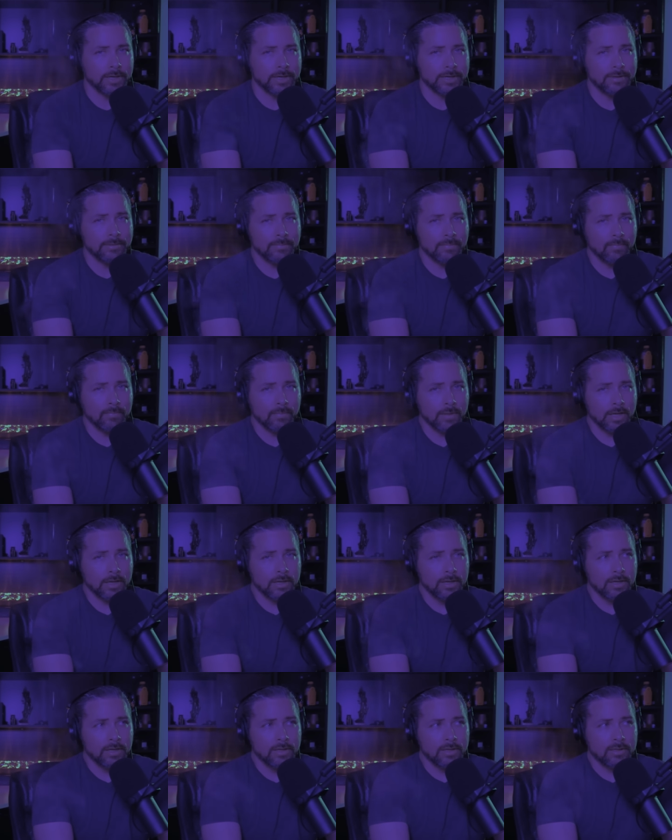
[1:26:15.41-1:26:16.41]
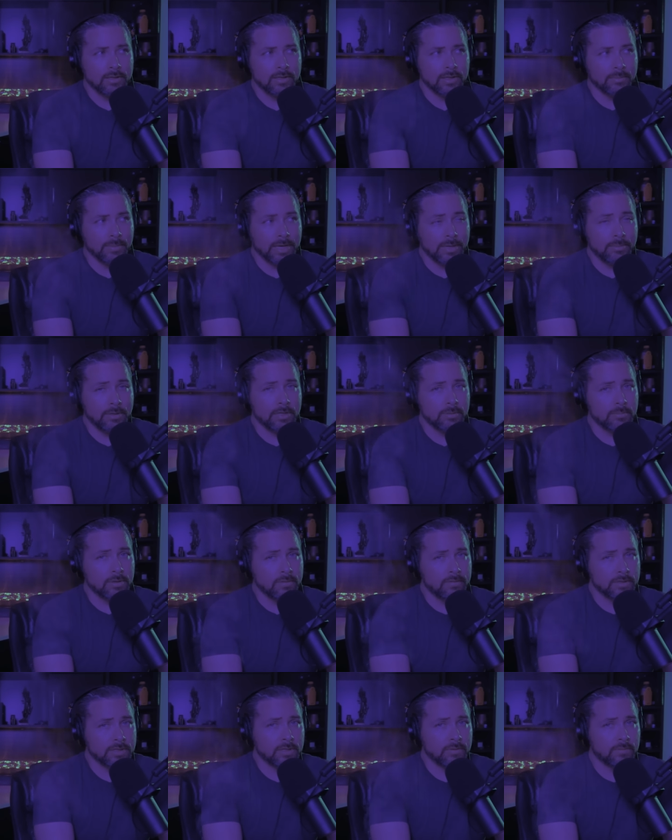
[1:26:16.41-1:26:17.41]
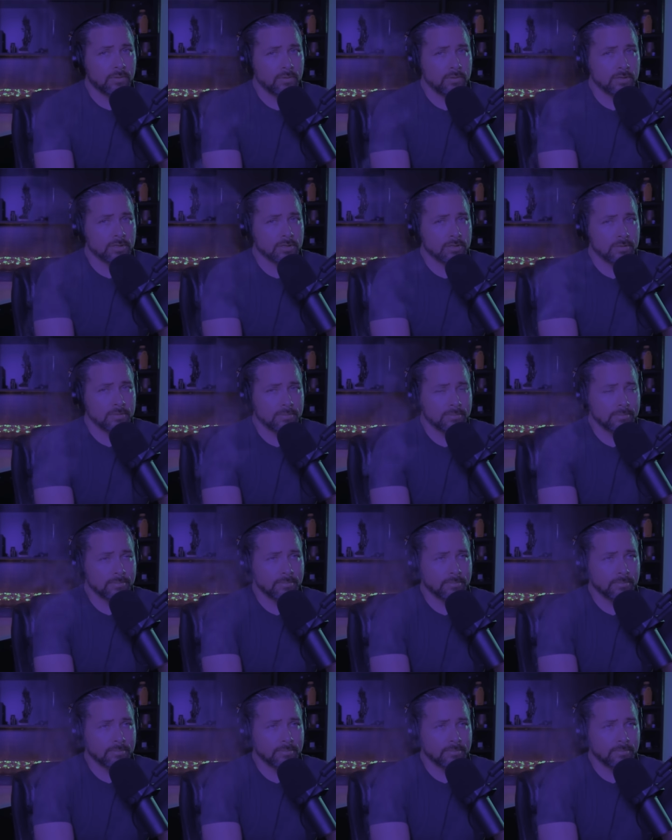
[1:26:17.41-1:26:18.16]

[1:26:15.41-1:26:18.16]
way, then maybe the move is divorce.